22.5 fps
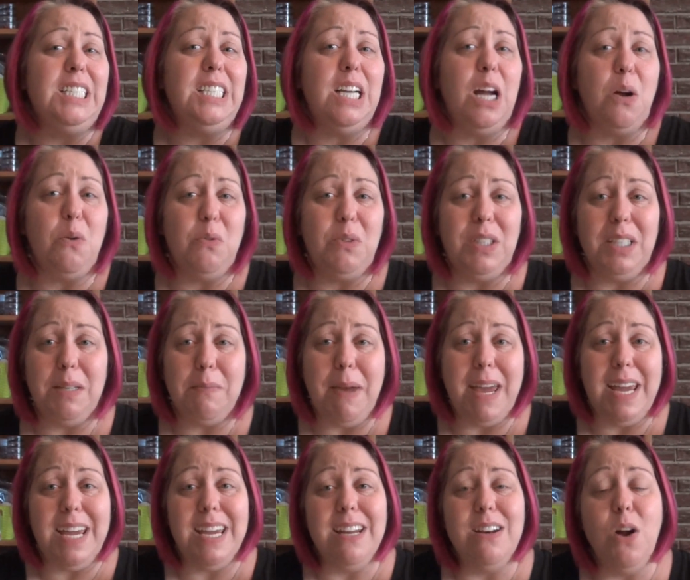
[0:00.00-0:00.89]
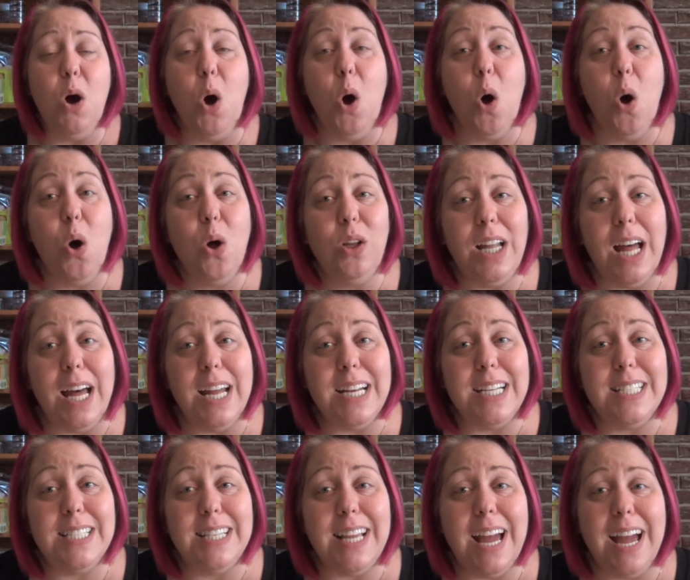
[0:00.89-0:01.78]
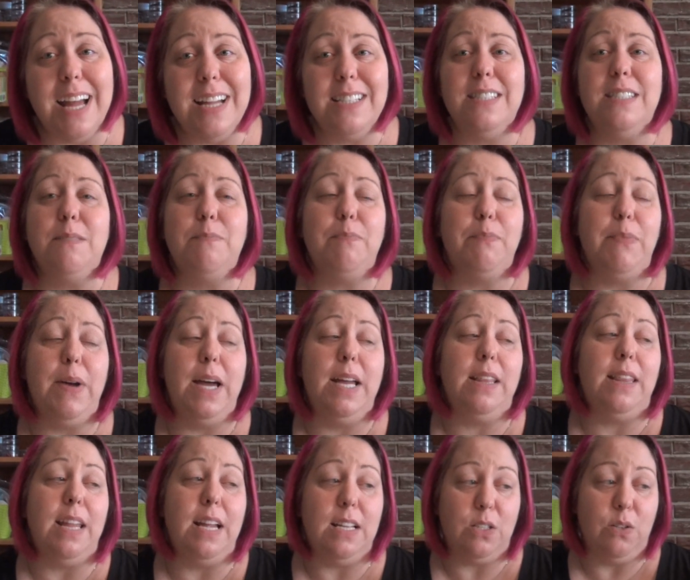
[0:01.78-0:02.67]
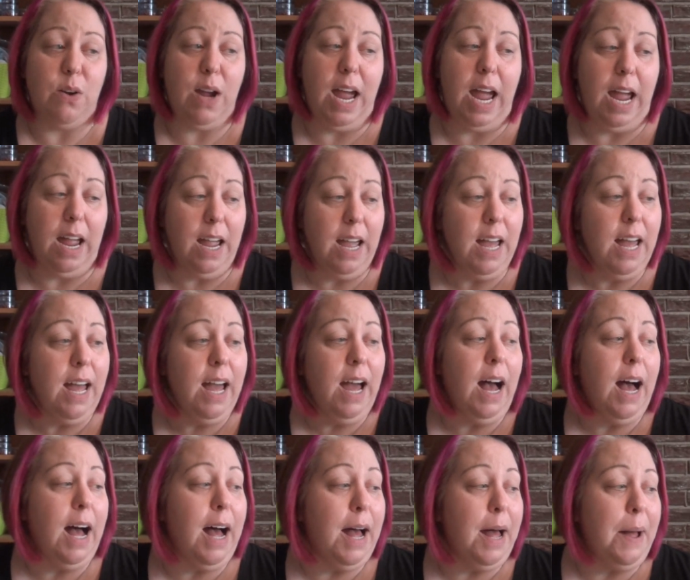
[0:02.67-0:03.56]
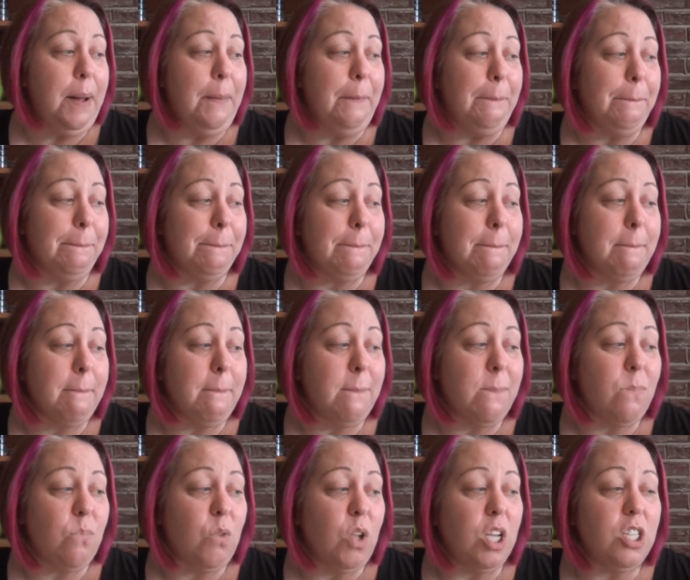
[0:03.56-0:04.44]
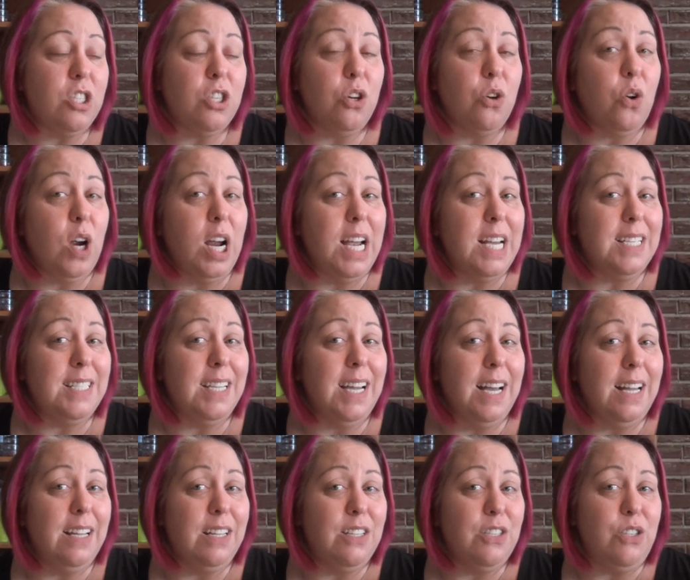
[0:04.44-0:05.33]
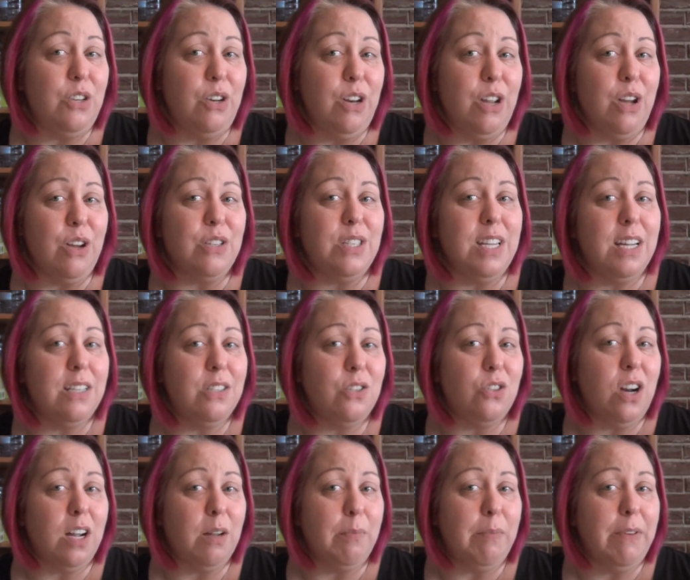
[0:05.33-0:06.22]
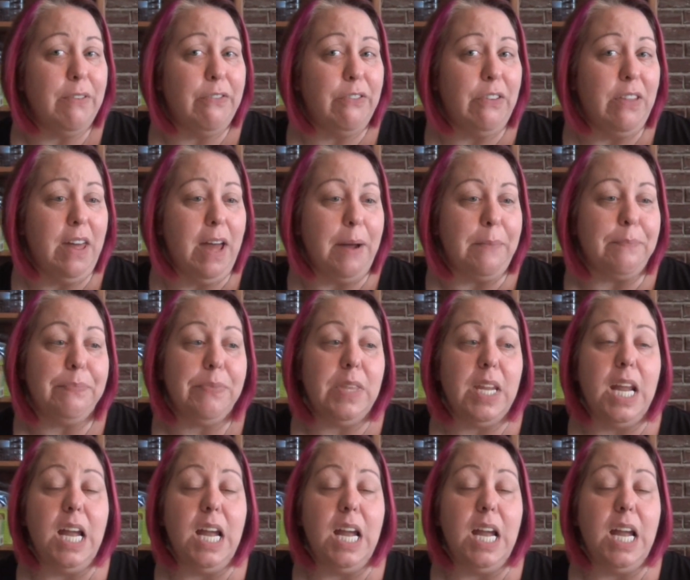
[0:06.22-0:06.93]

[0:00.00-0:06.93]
Not really making a whole lot of sense, but that's okay. So Krazy Island Studios, that struck me for that.